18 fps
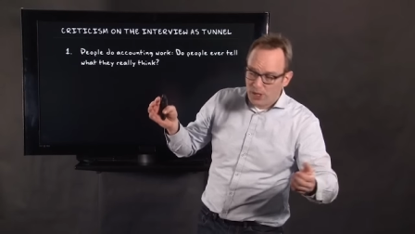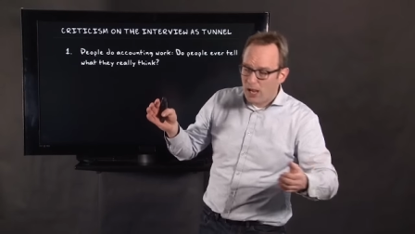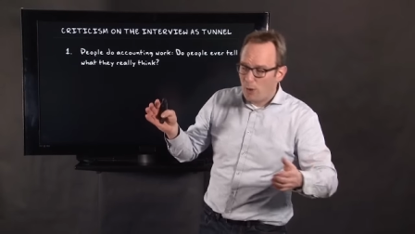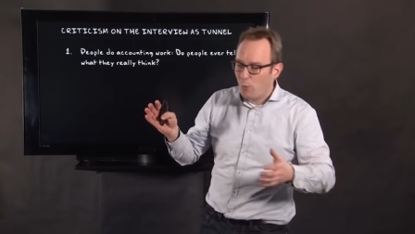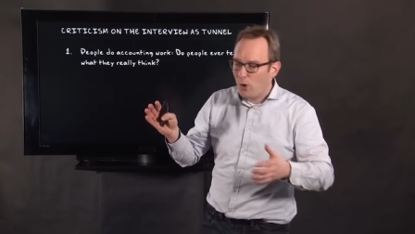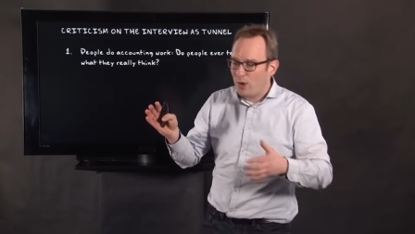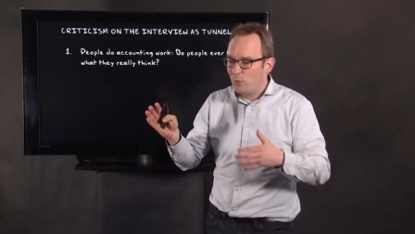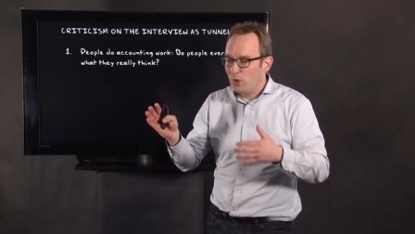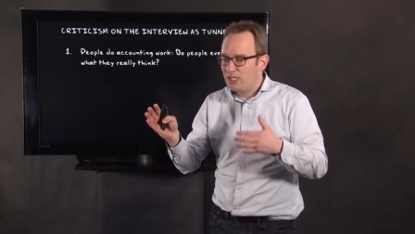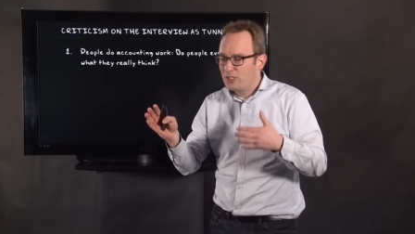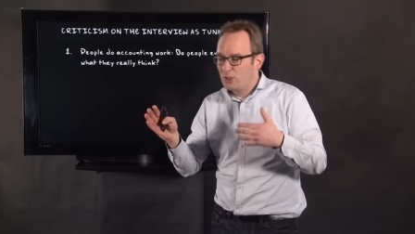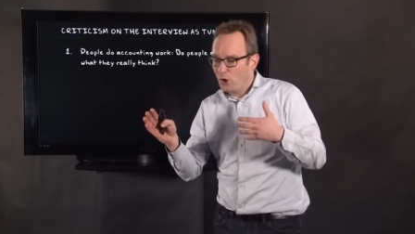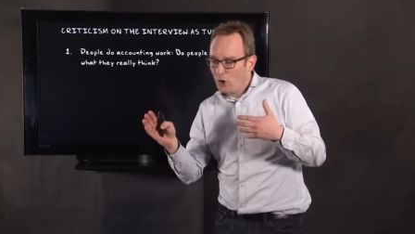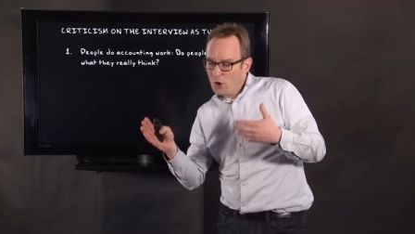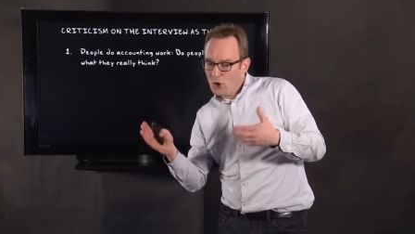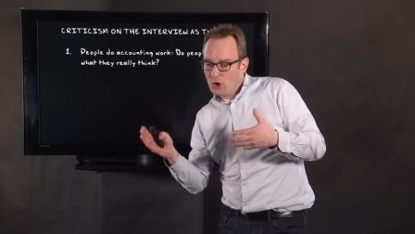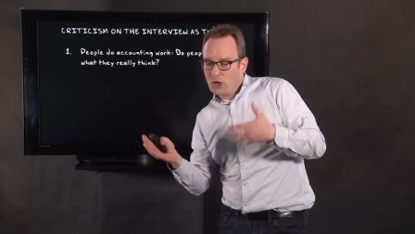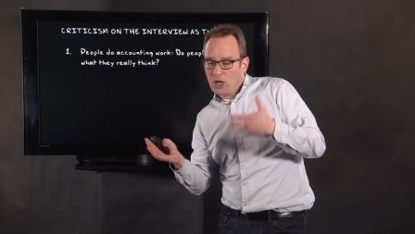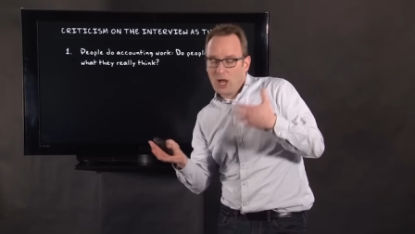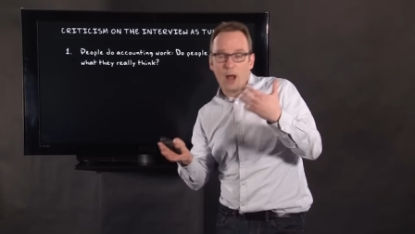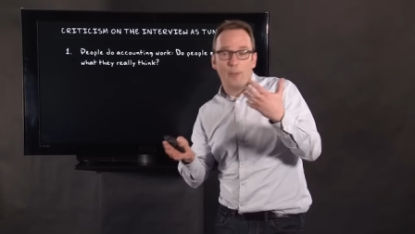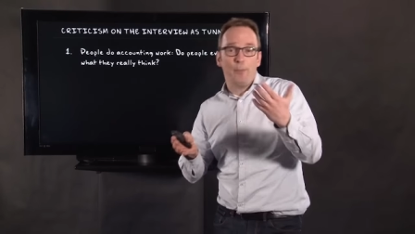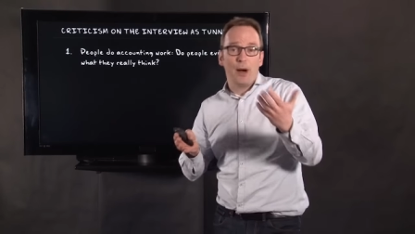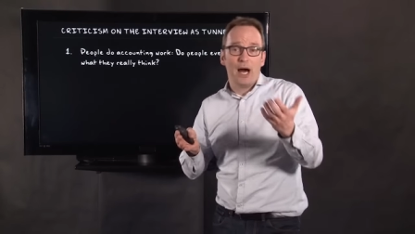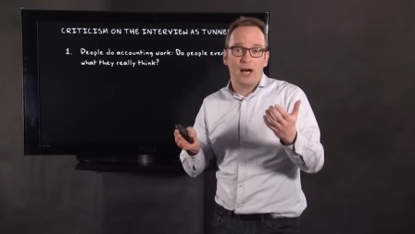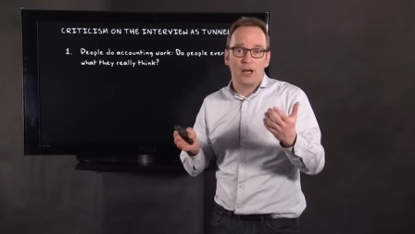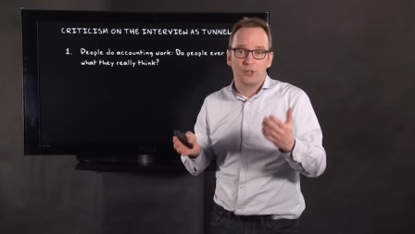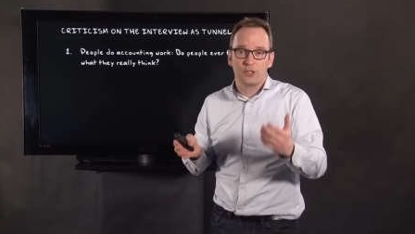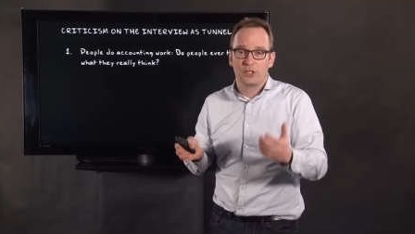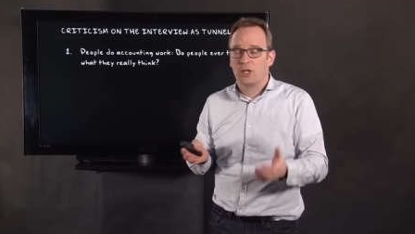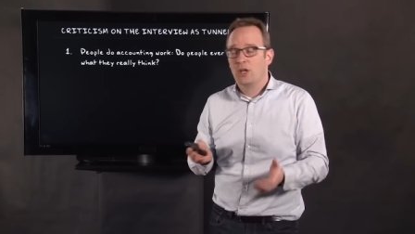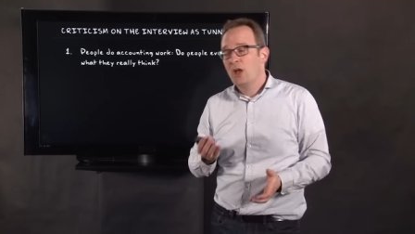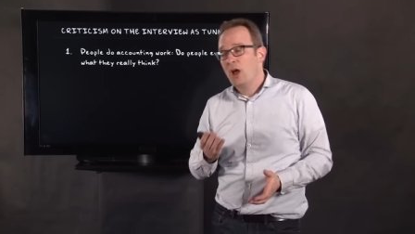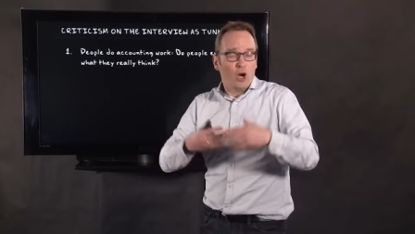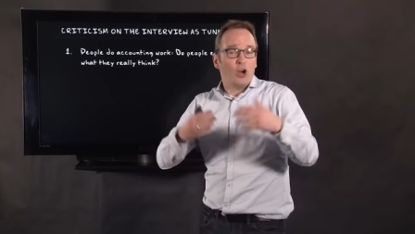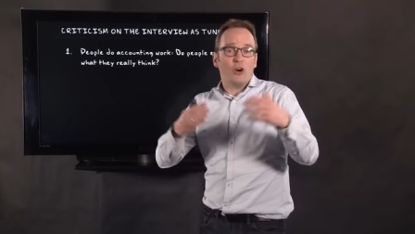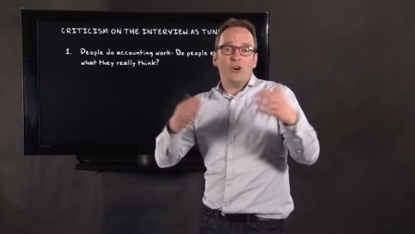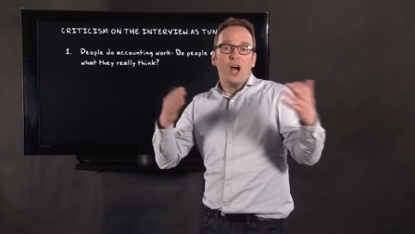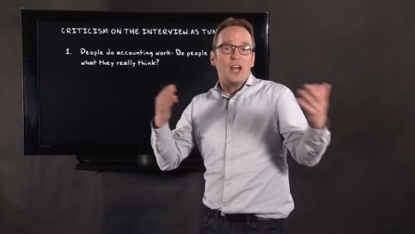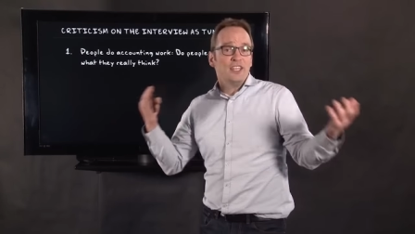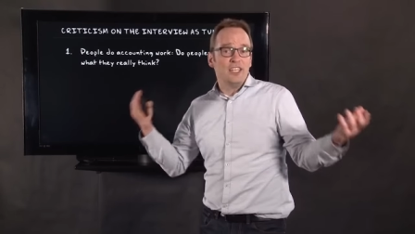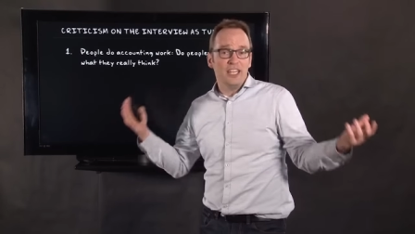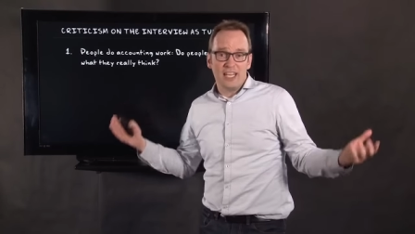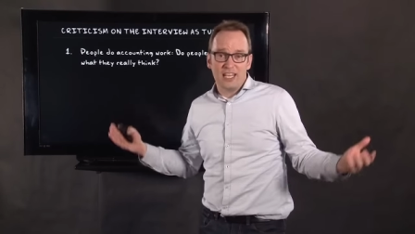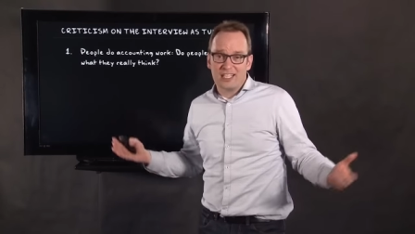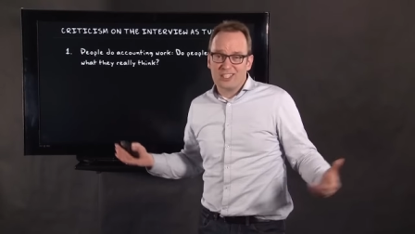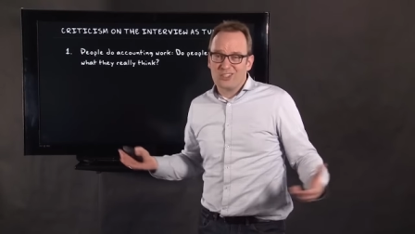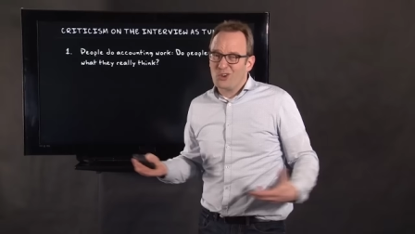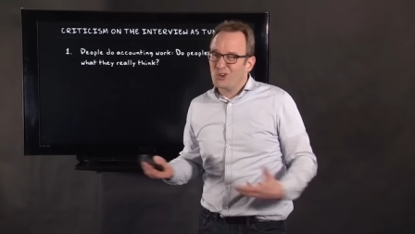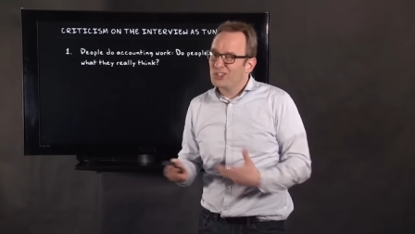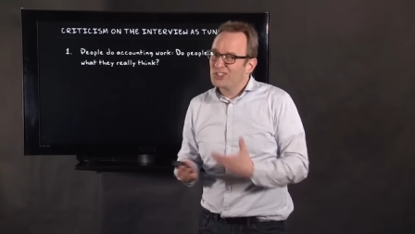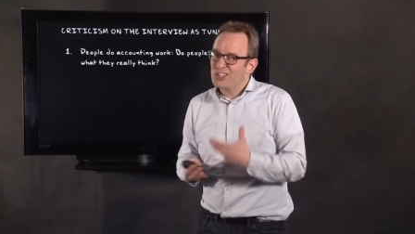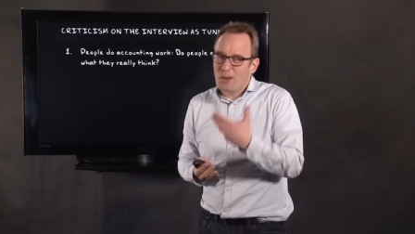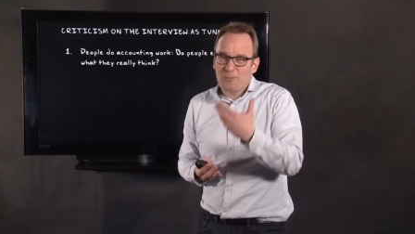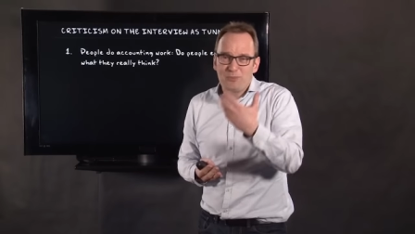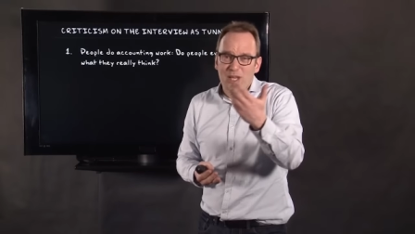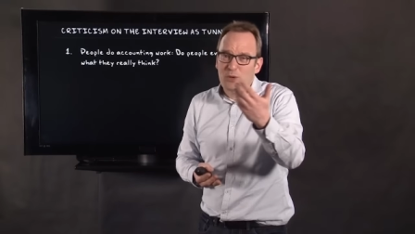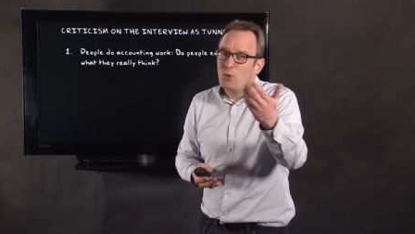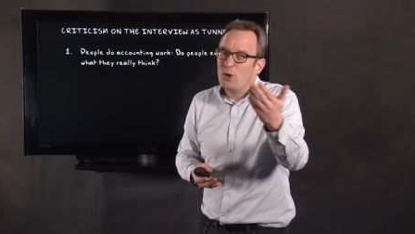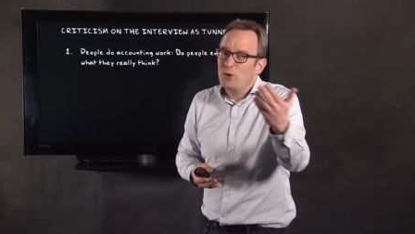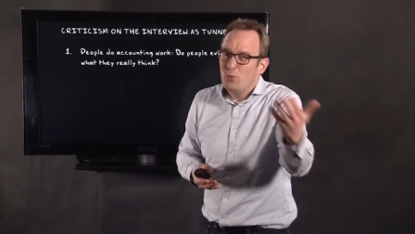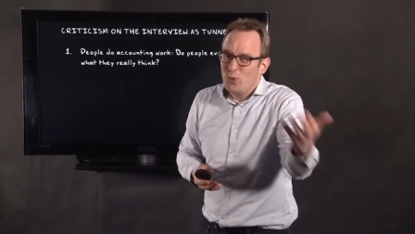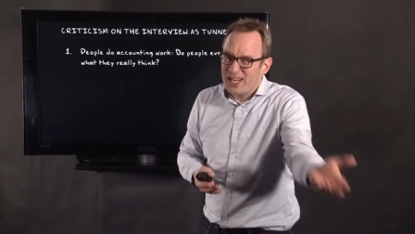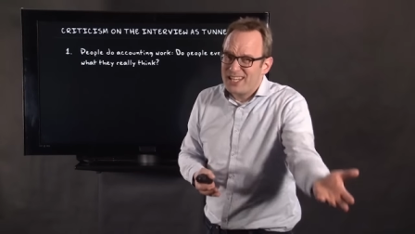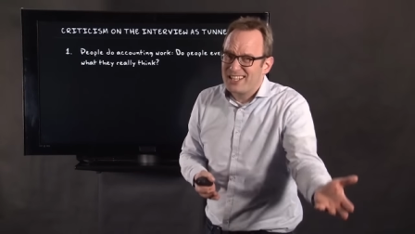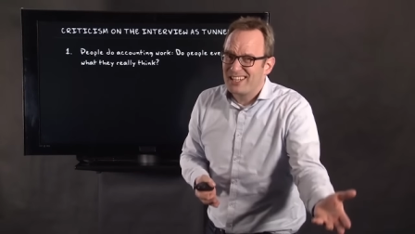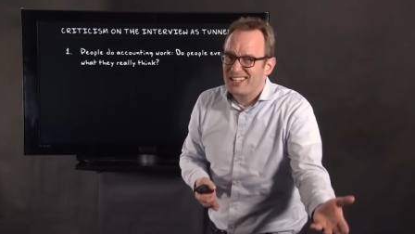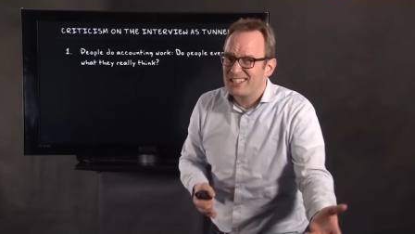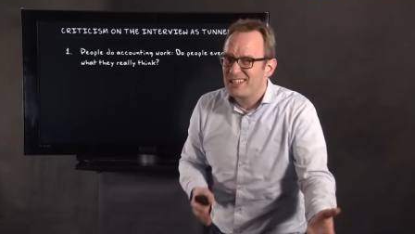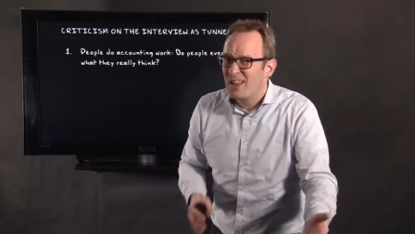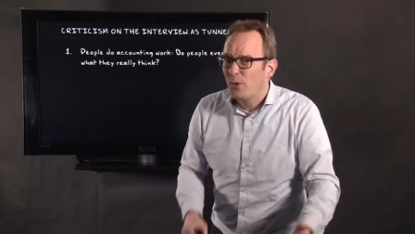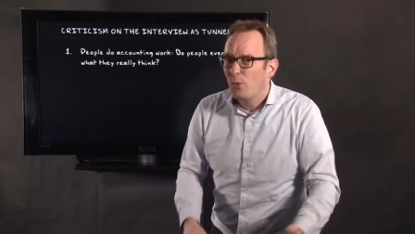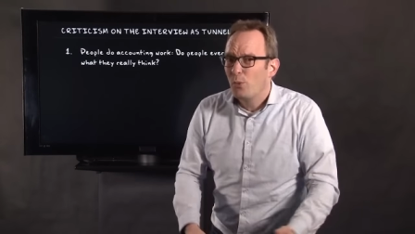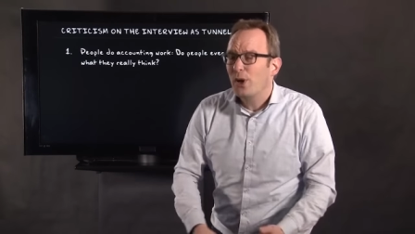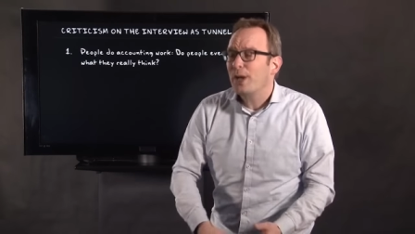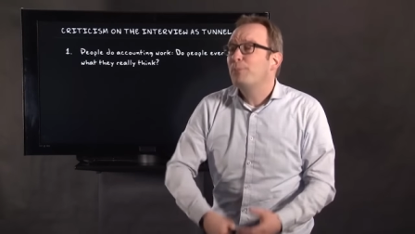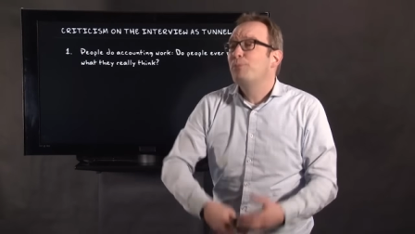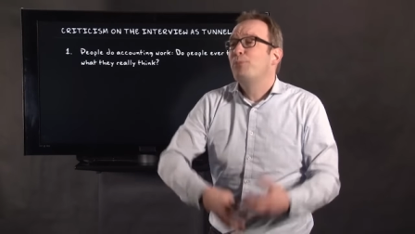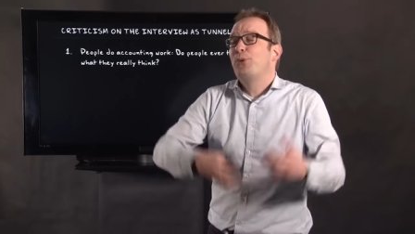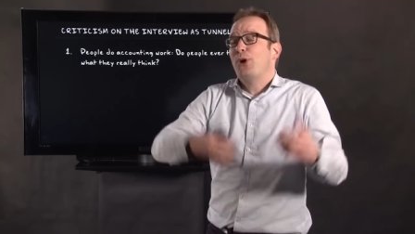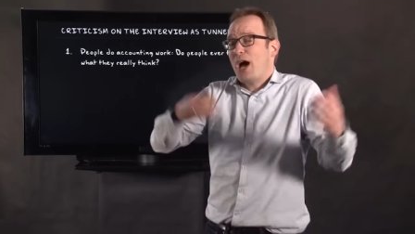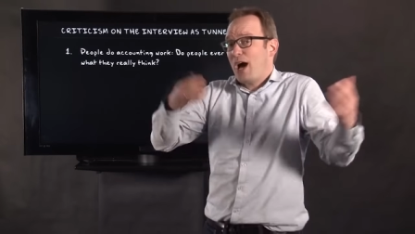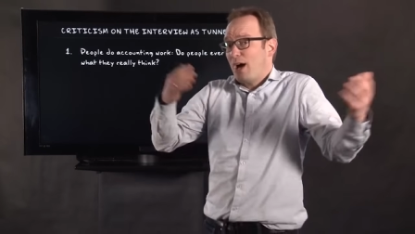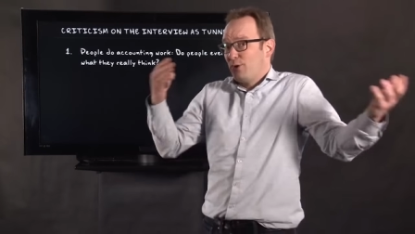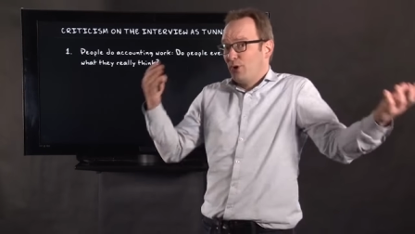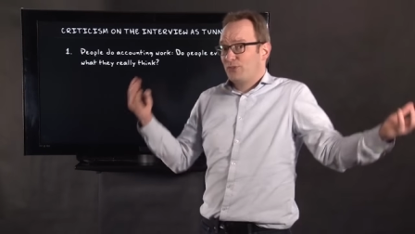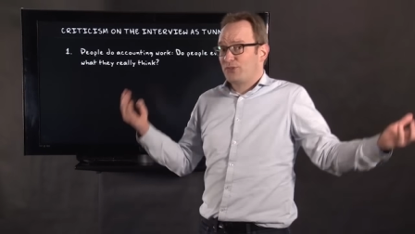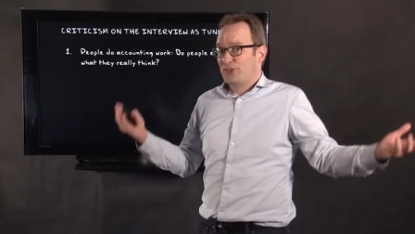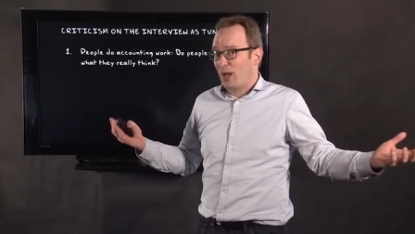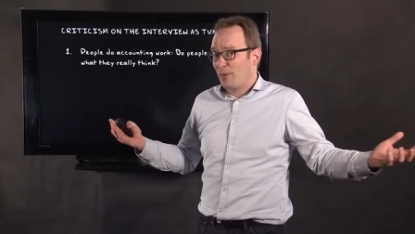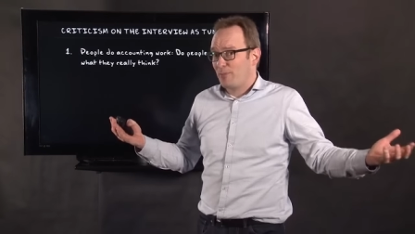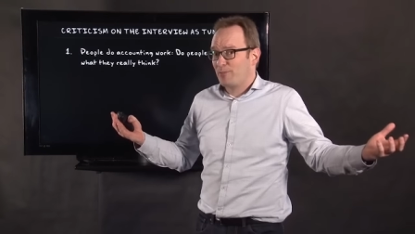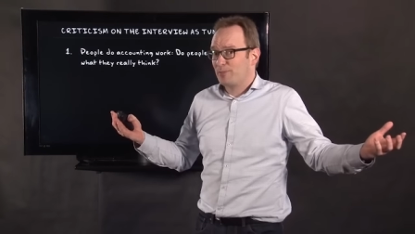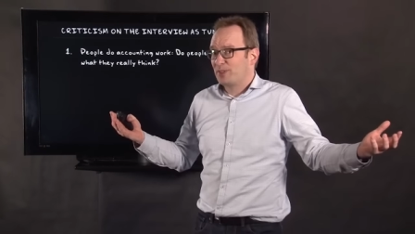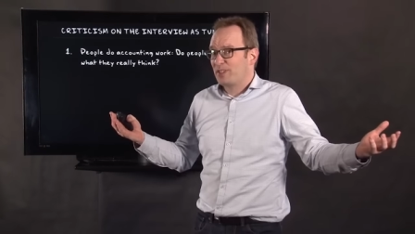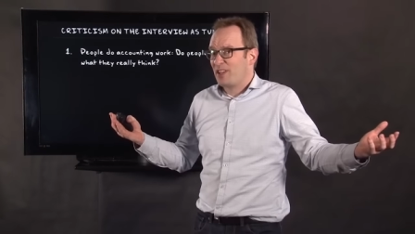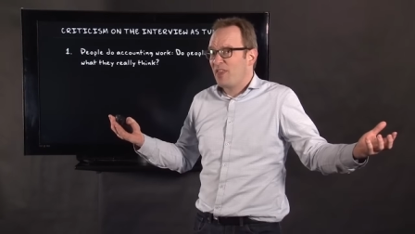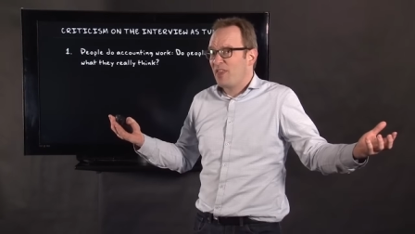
and when we talk about our ideas or something we witnessed, we're proud of some